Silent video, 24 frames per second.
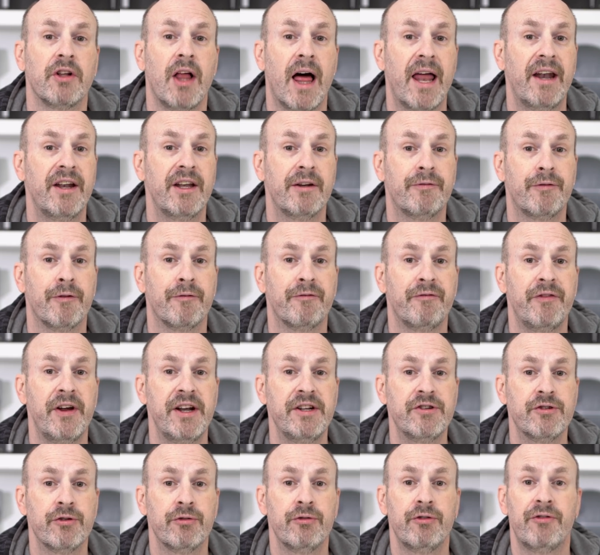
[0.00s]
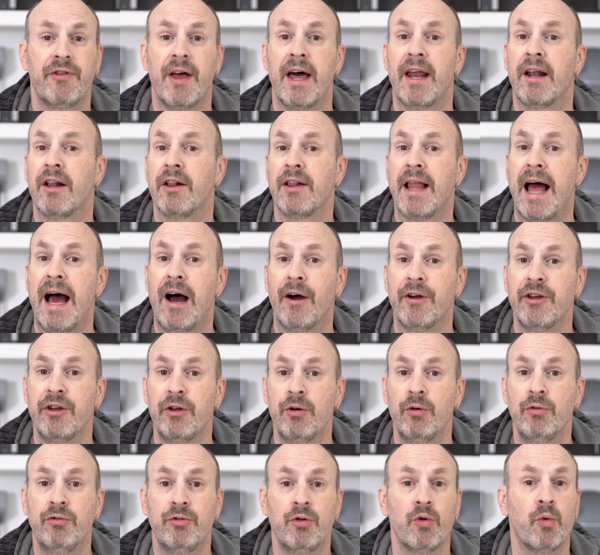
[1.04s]
lot of different features that allow
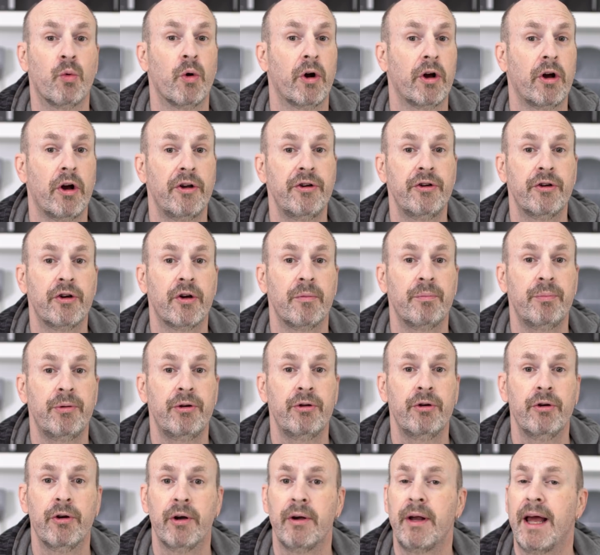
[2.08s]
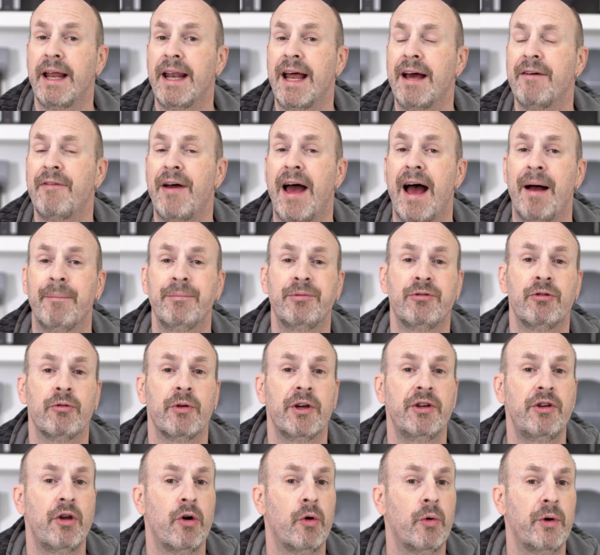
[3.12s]
you to work on your computer and have
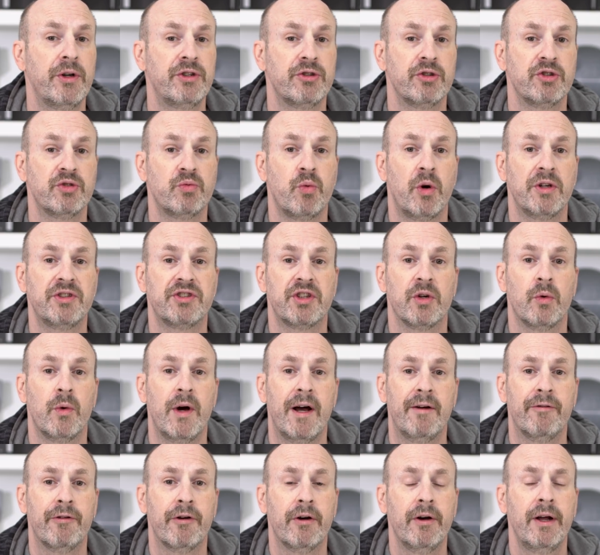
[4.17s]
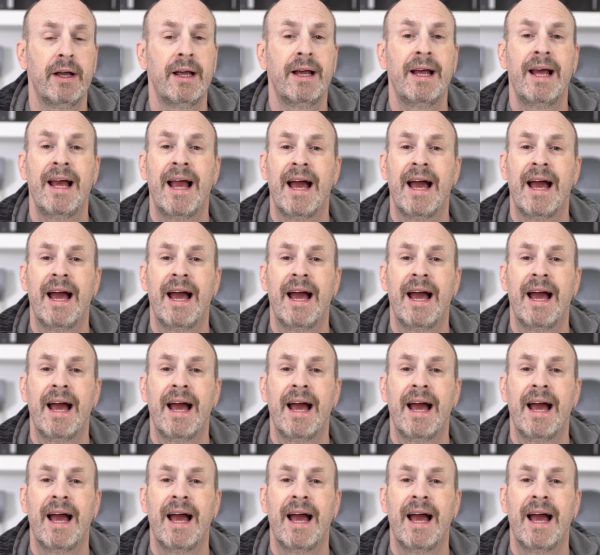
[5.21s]
absolutely no issues whatsoever.